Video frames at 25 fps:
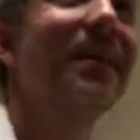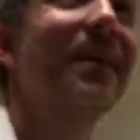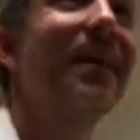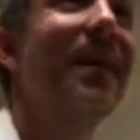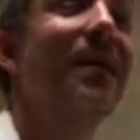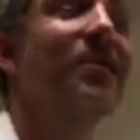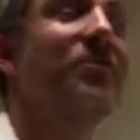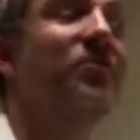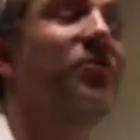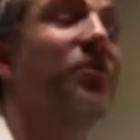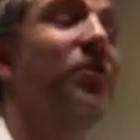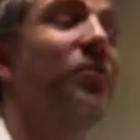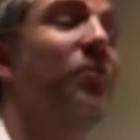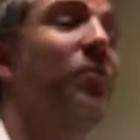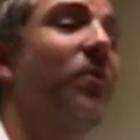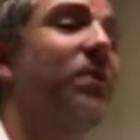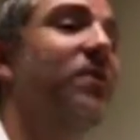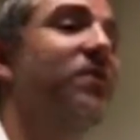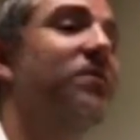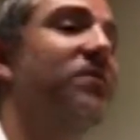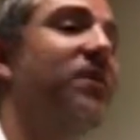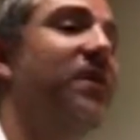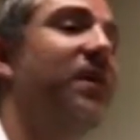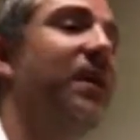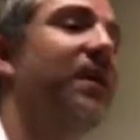and so you
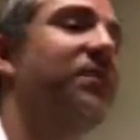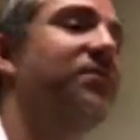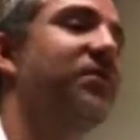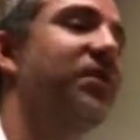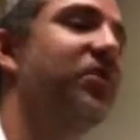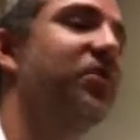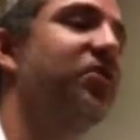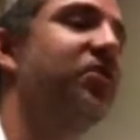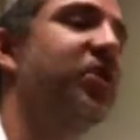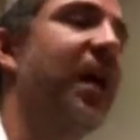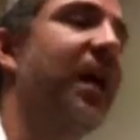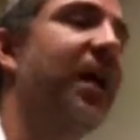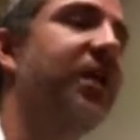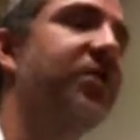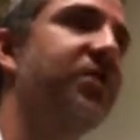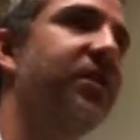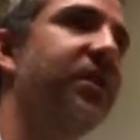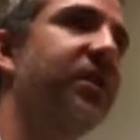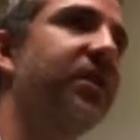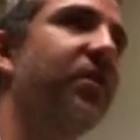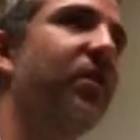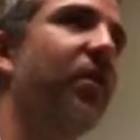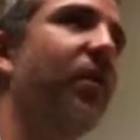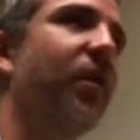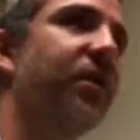want to see, is it
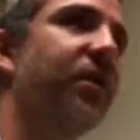changing